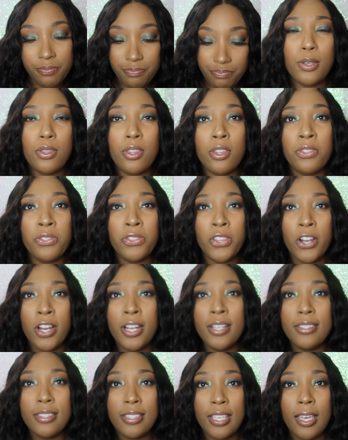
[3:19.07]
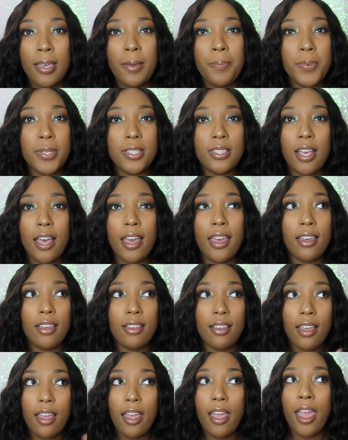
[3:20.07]
So the third tip is
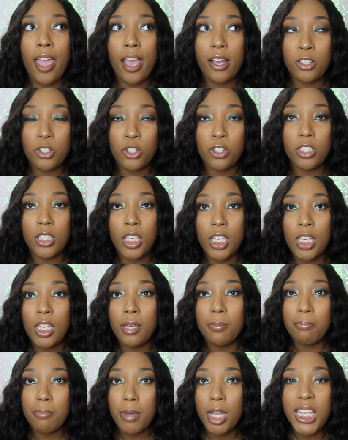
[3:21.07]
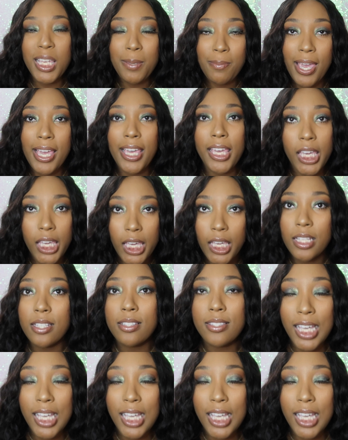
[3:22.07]
like actually money-making